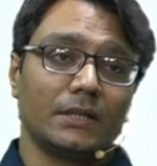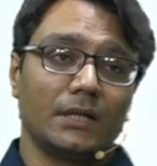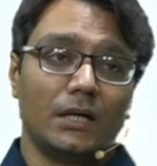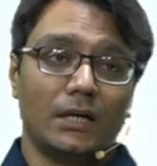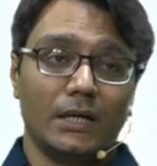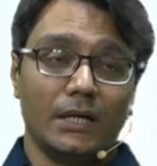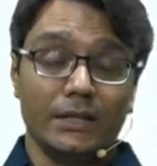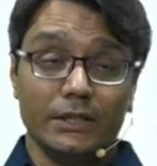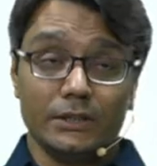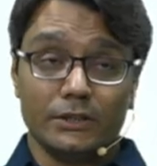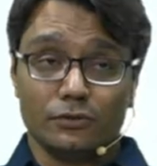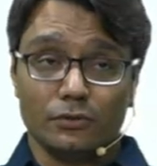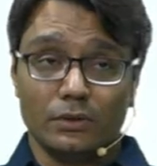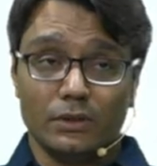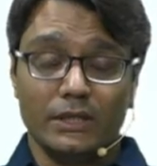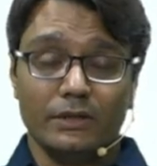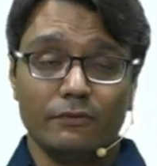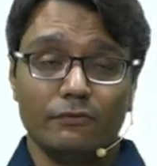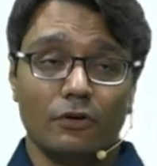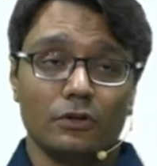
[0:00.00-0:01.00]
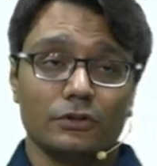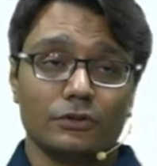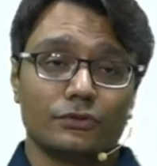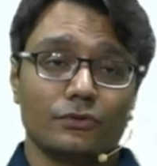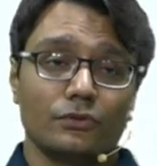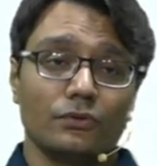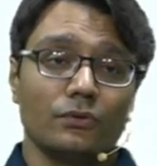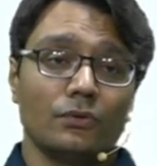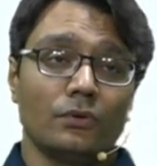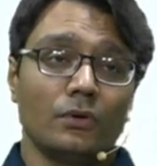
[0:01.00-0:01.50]
I need to leave
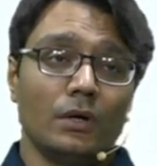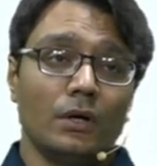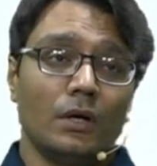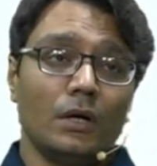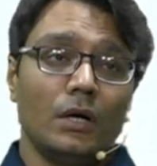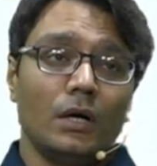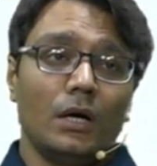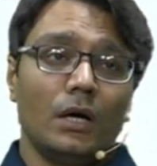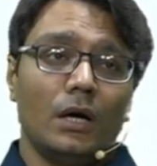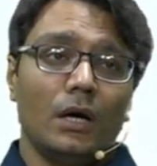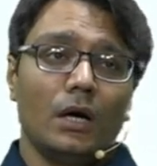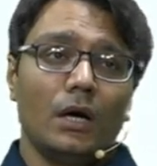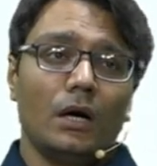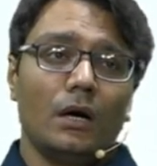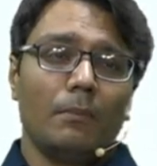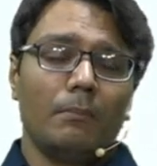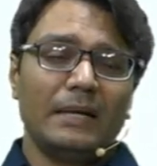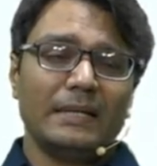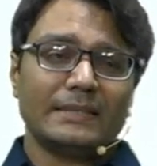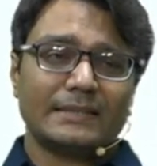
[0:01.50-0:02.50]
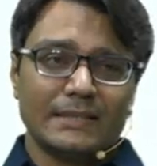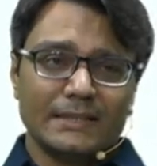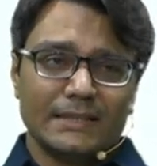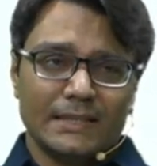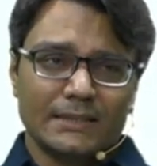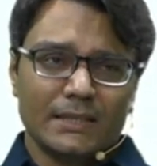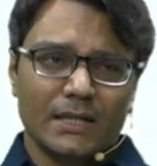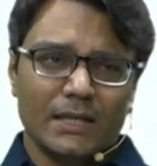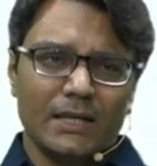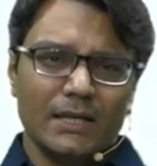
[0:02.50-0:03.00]
also. My
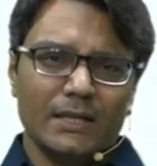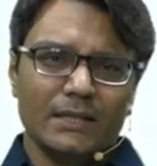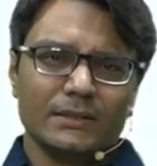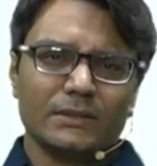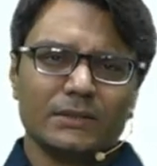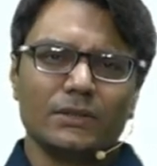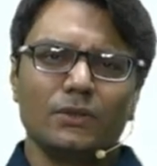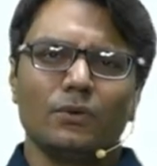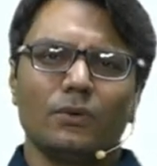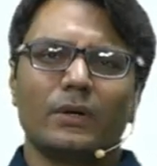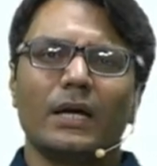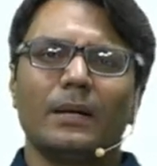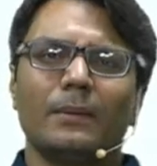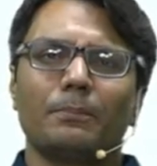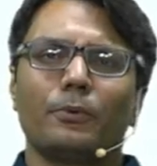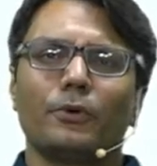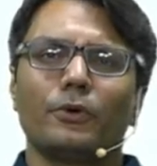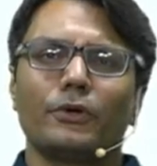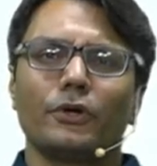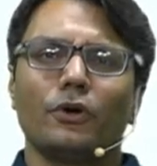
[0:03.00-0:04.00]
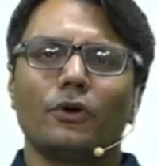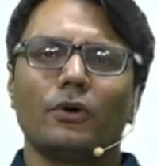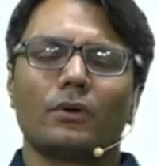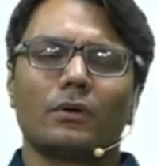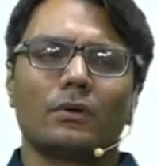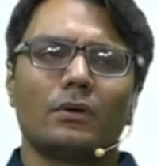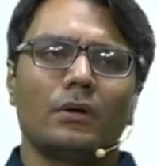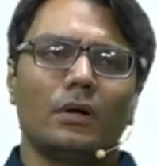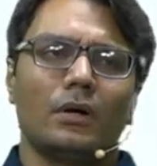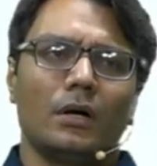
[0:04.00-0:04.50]
suggestion is you can put
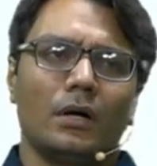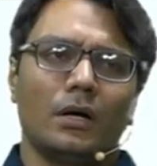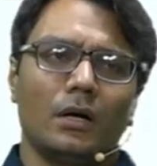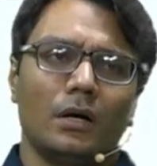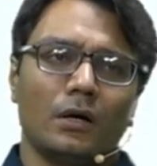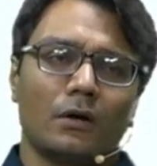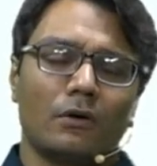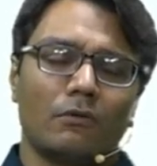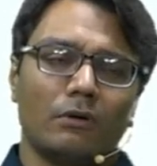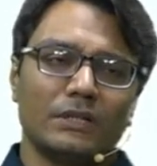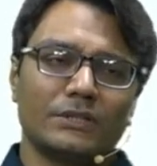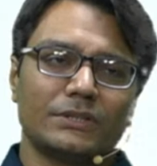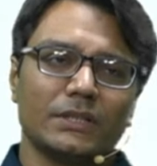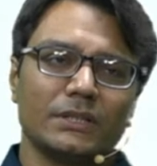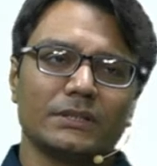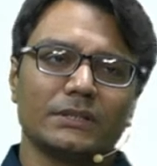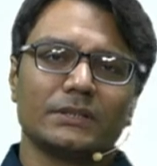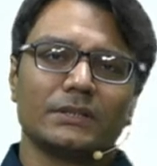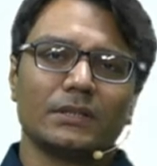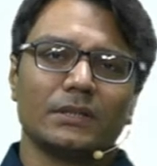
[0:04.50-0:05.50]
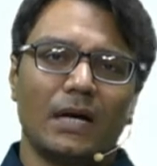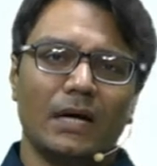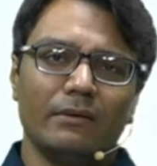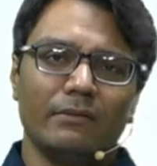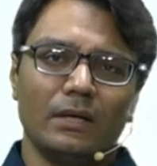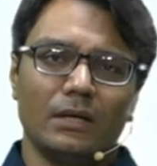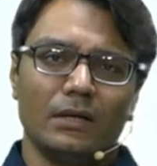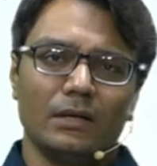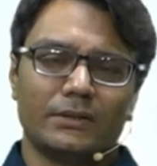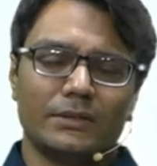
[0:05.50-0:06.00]
your questions. I
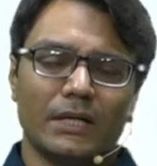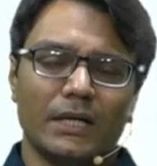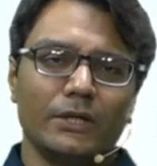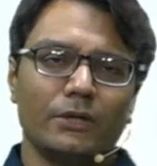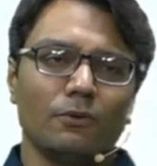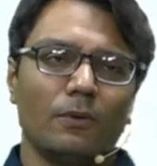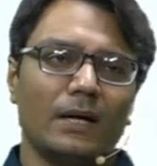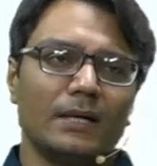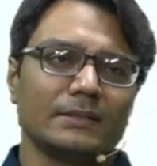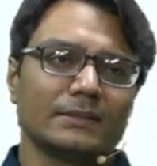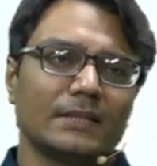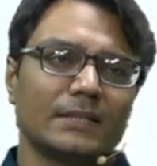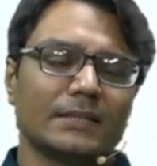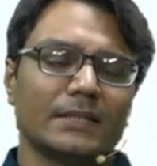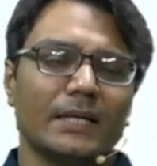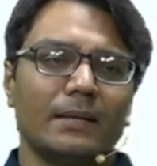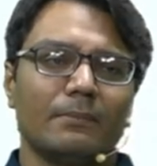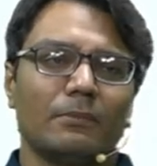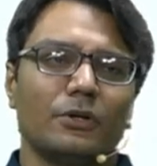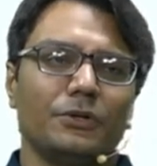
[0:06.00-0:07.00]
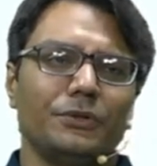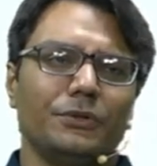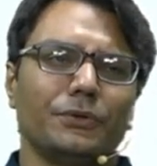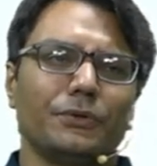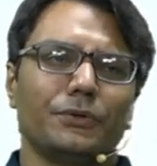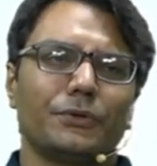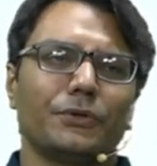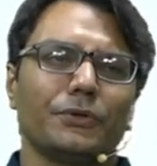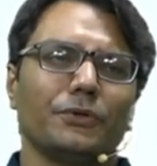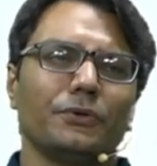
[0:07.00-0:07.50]
will try to answer them on
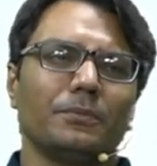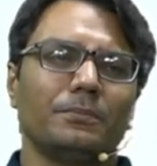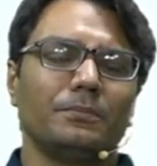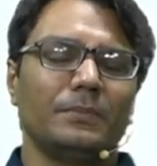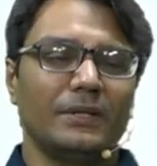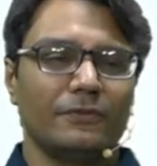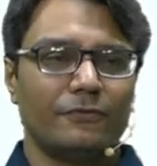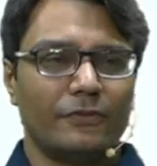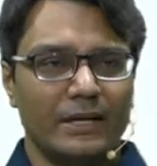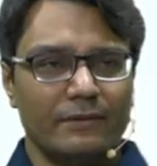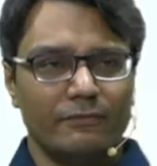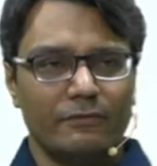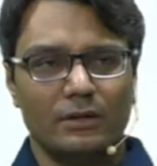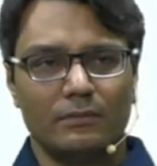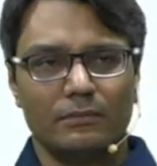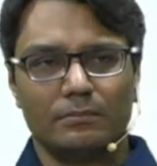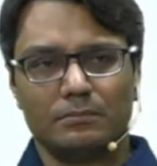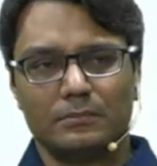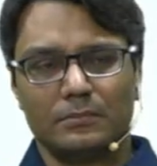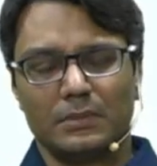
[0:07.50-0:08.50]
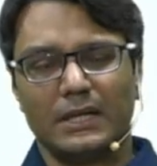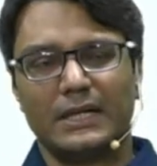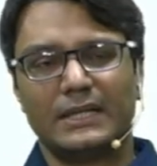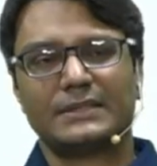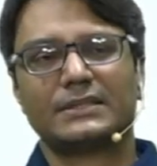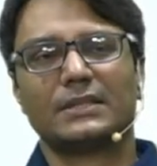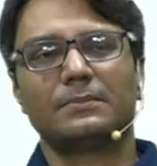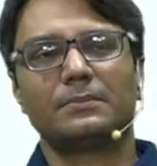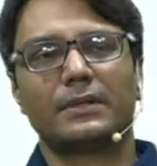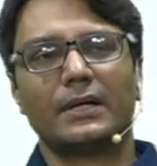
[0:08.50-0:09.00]
YouTube if I will
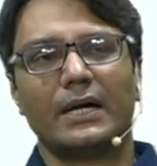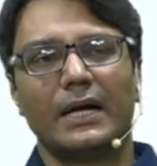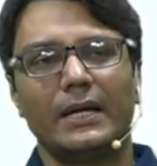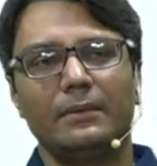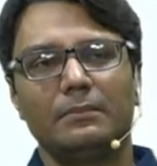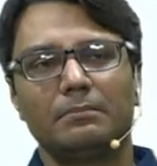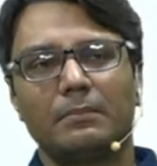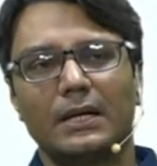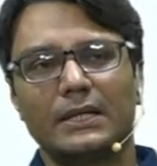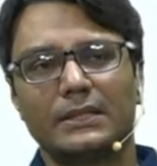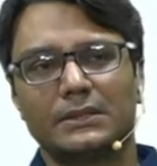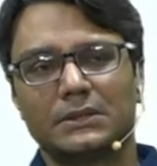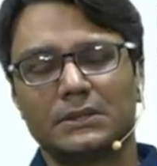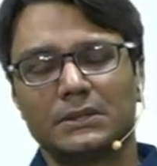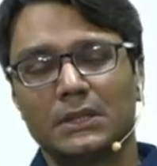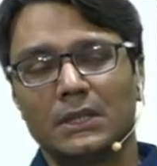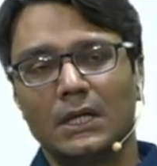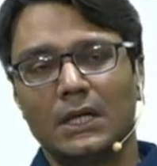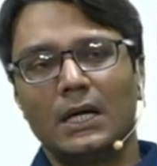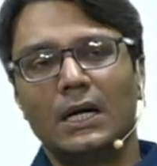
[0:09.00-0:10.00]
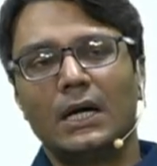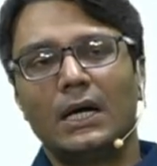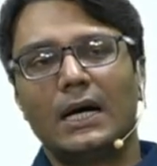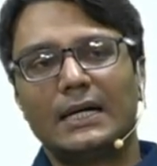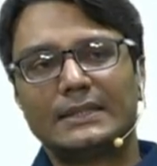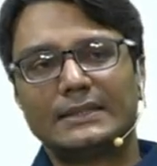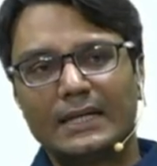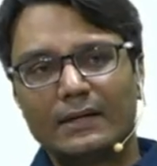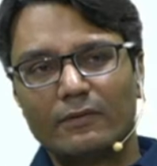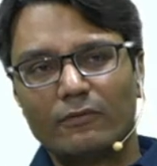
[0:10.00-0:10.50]
get some time. But
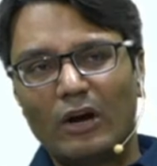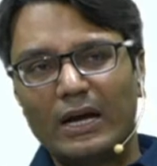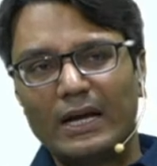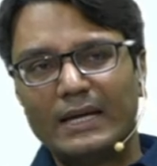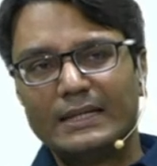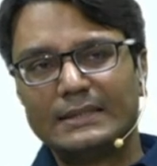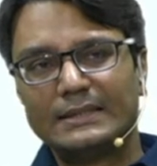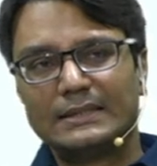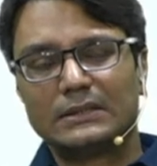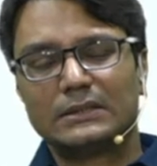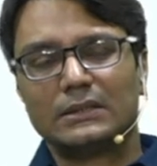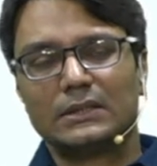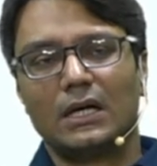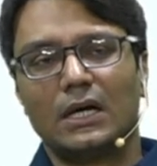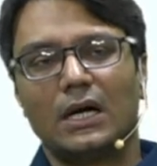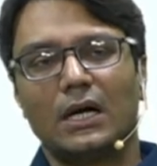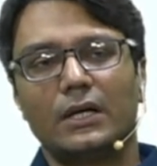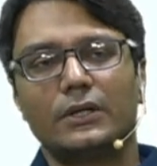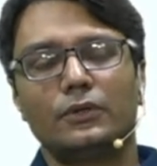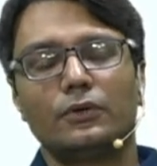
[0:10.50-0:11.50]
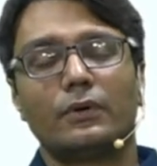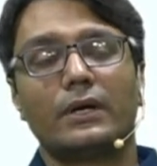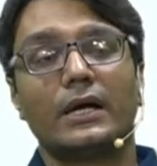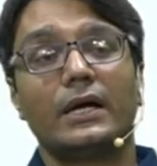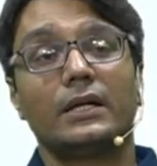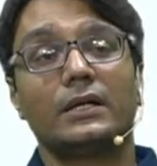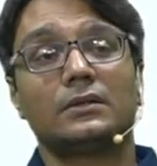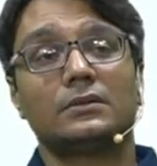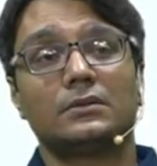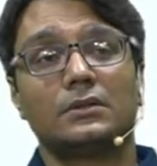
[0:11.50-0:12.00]
otherwise, you
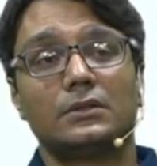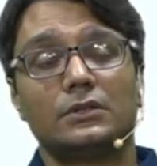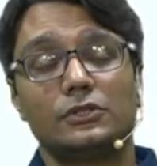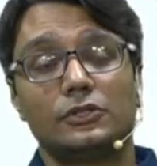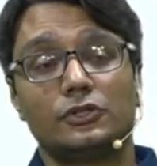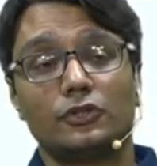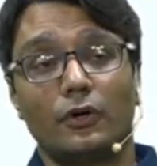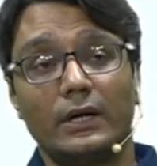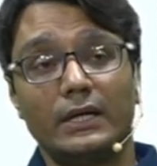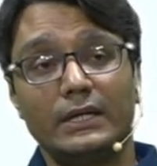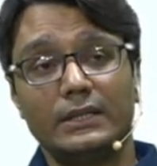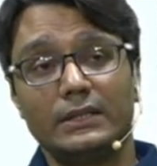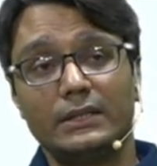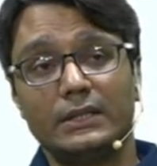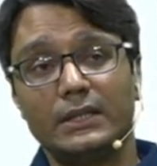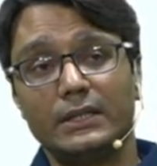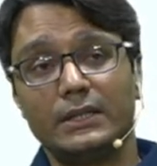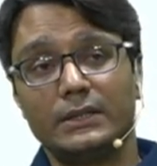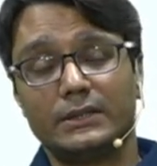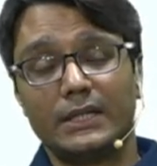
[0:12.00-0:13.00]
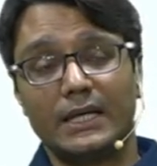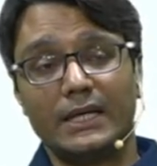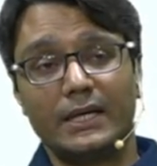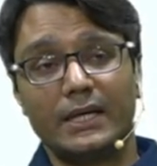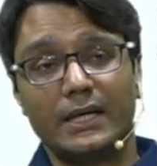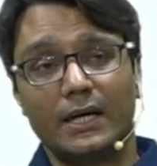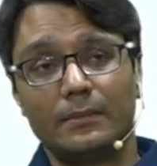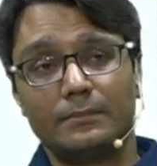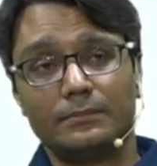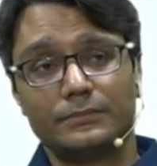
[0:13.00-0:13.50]
can join the
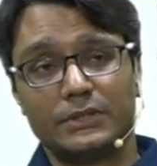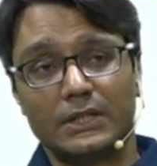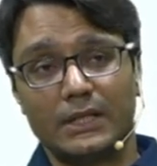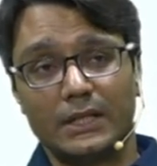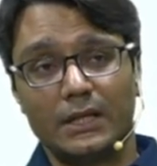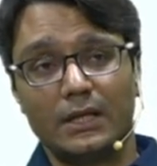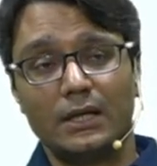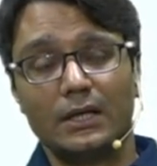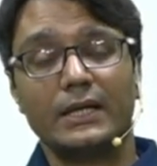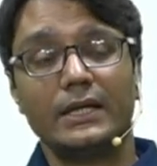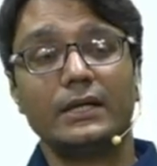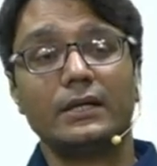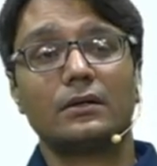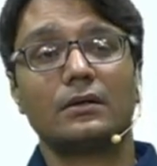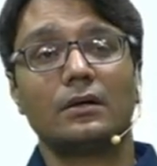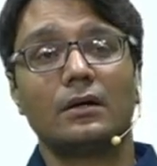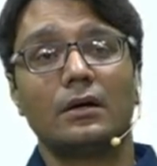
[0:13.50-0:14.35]
Telegram channel link.